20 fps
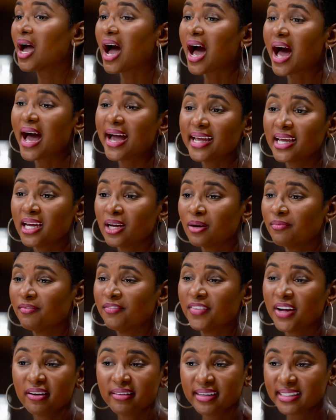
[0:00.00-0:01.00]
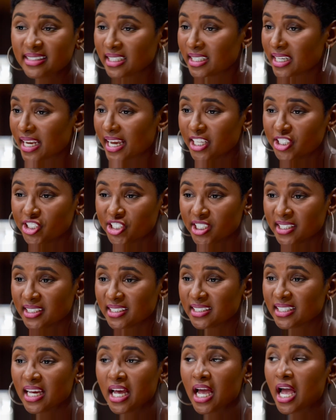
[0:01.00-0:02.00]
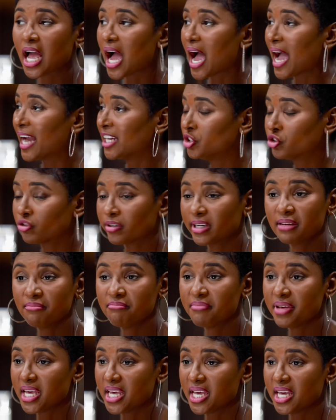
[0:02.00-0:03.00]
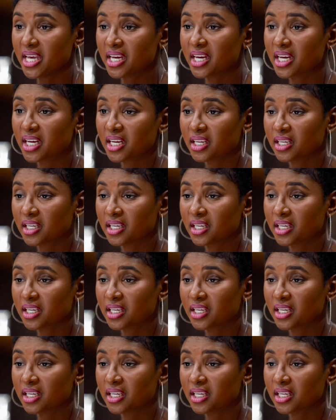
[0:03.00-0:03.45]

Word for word: I am very tenacious. I dream big.